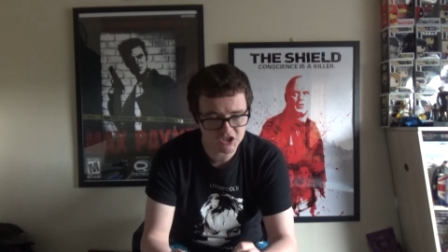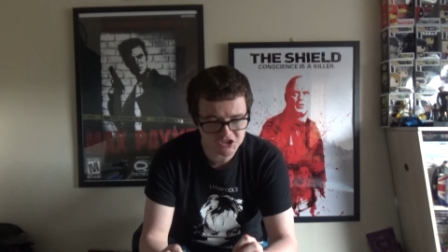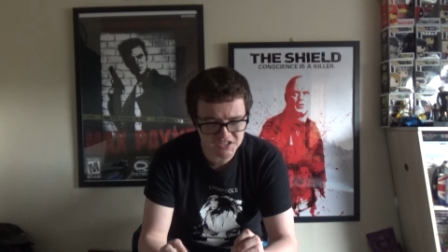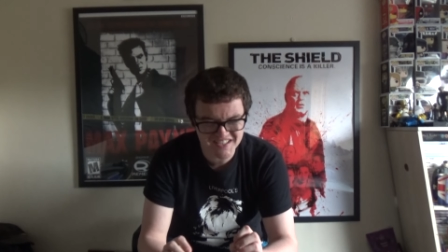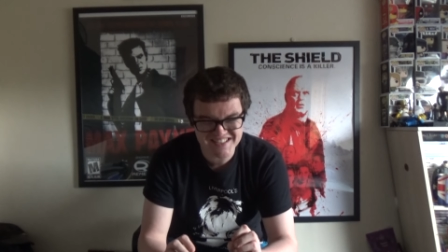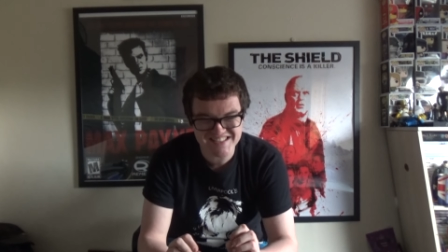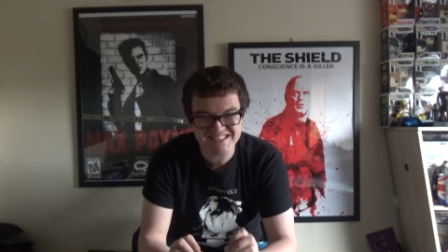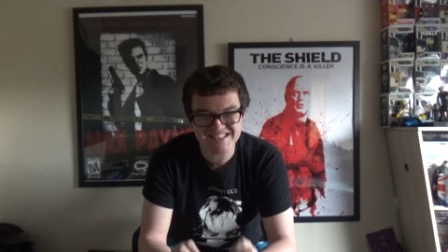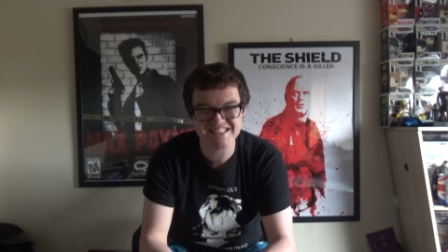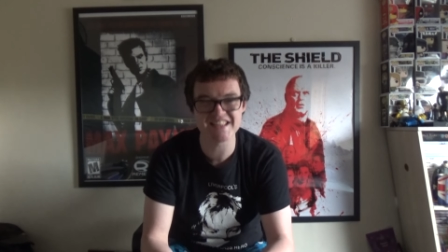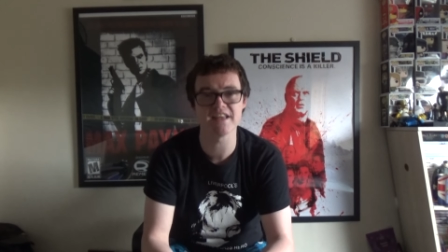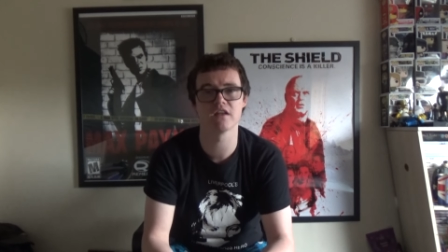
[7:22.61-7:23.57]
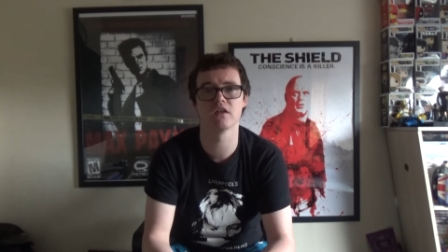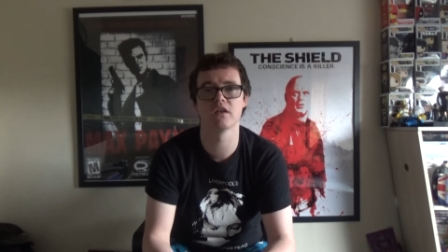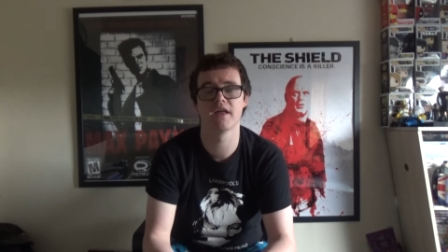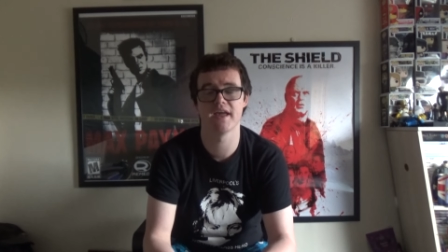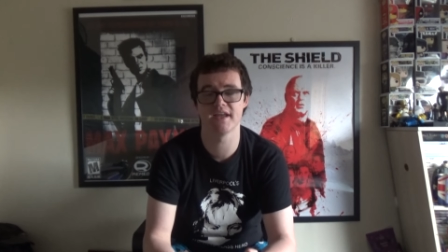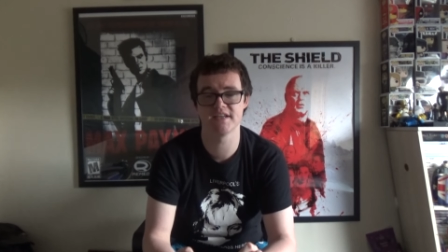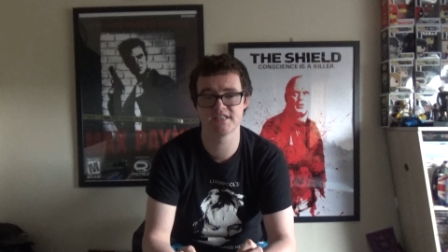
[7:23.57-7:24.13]
she is still
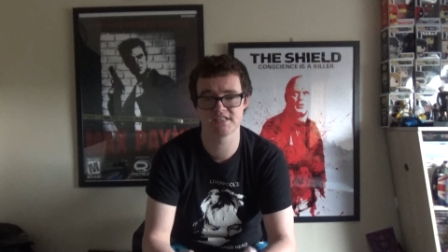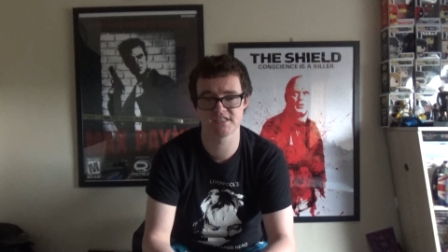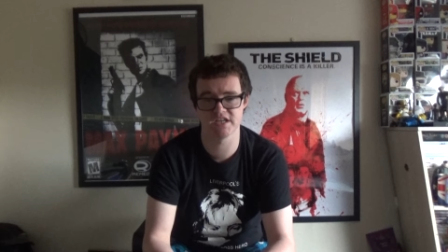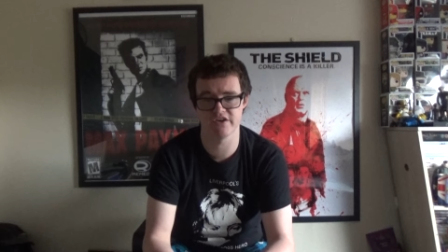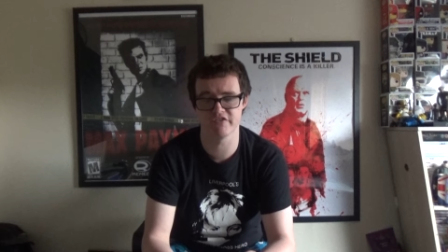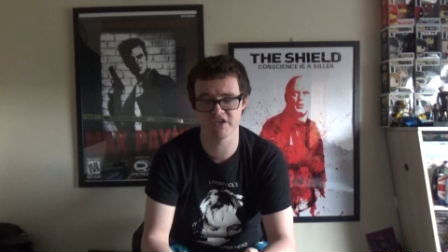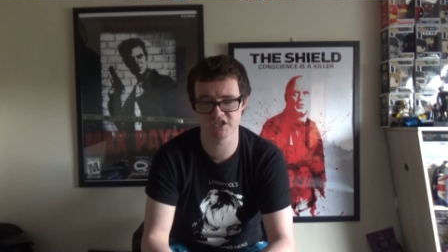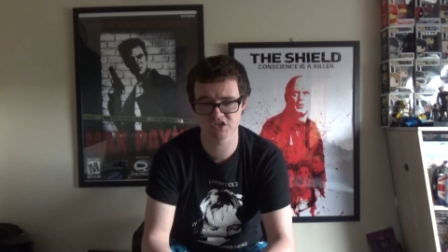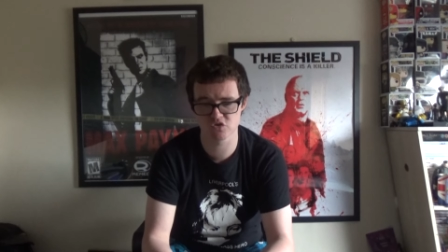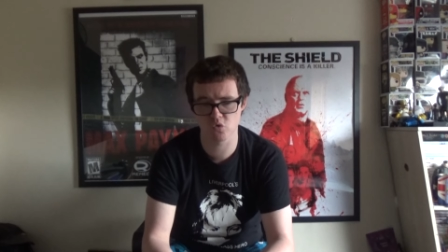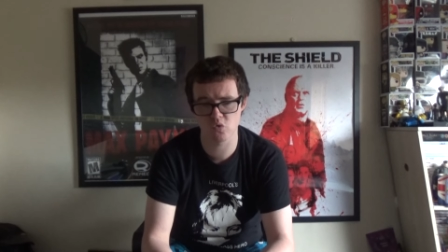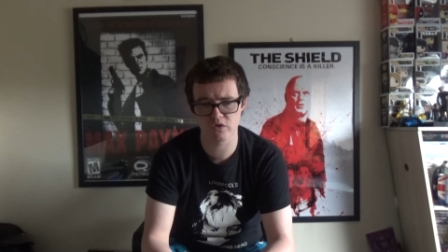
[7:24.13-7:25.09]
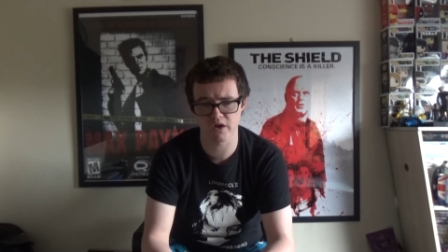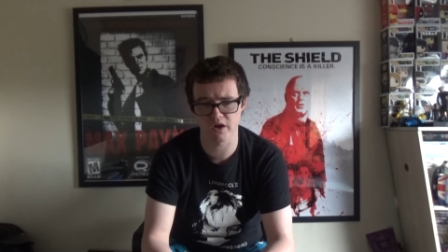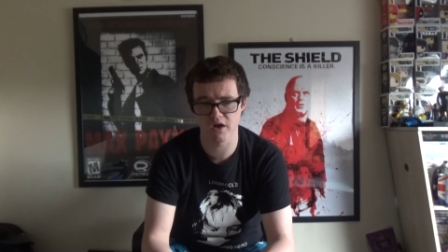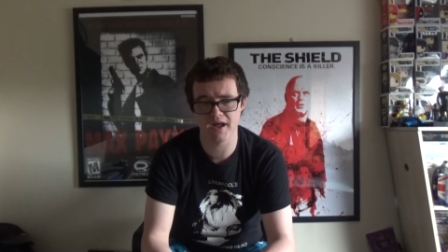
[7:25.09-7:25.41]
a serious stalker